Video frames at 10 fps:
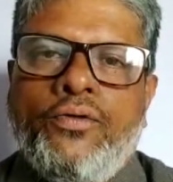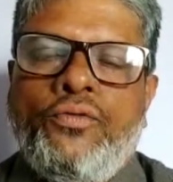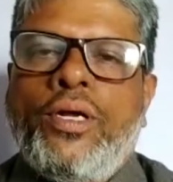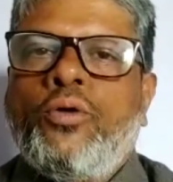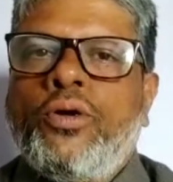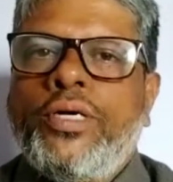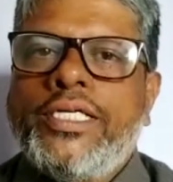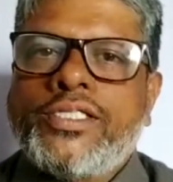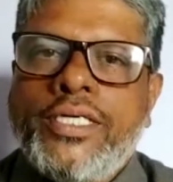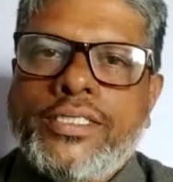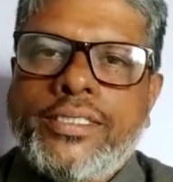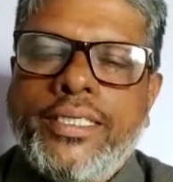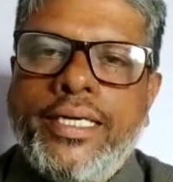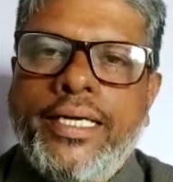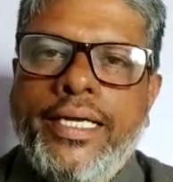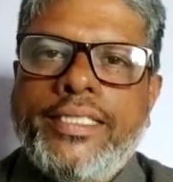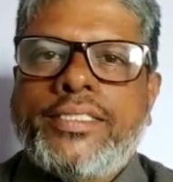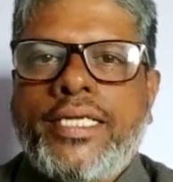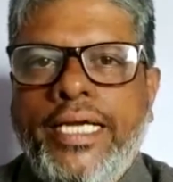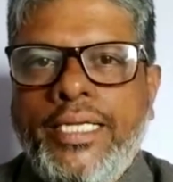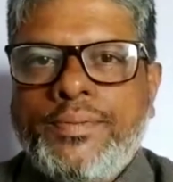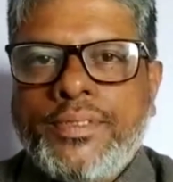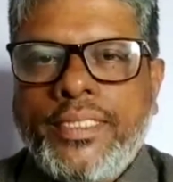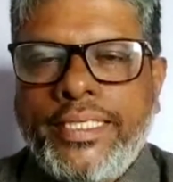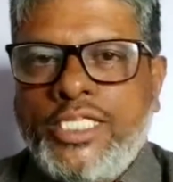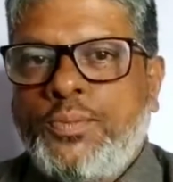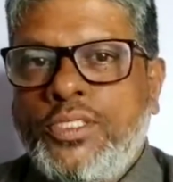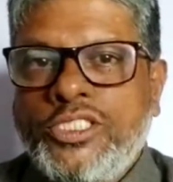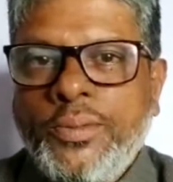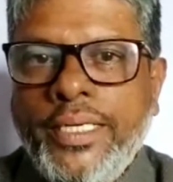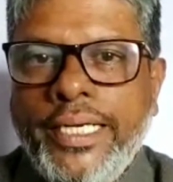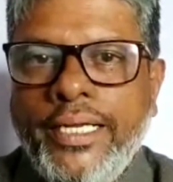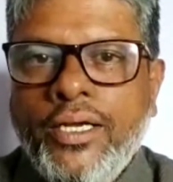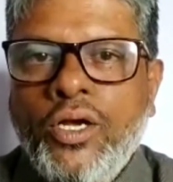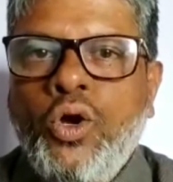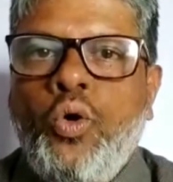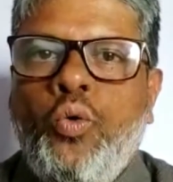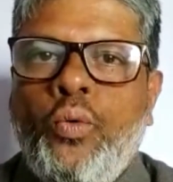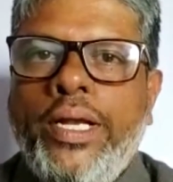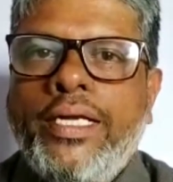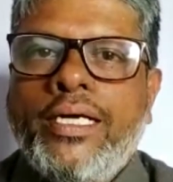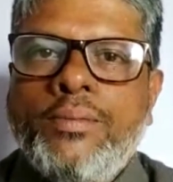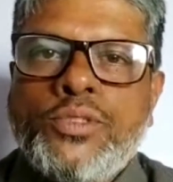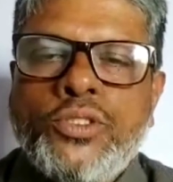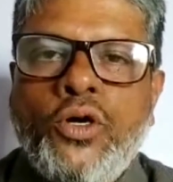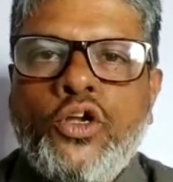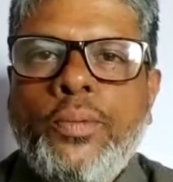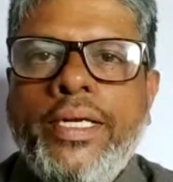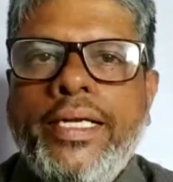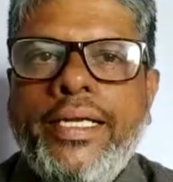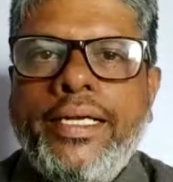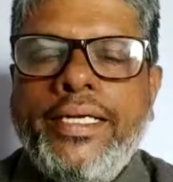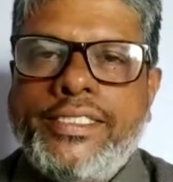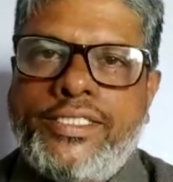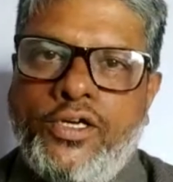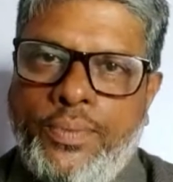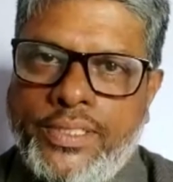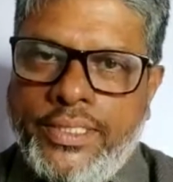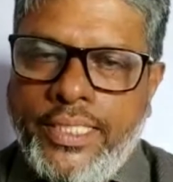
We are going to discuss a scribe's responsibility when it comes to documenting history of present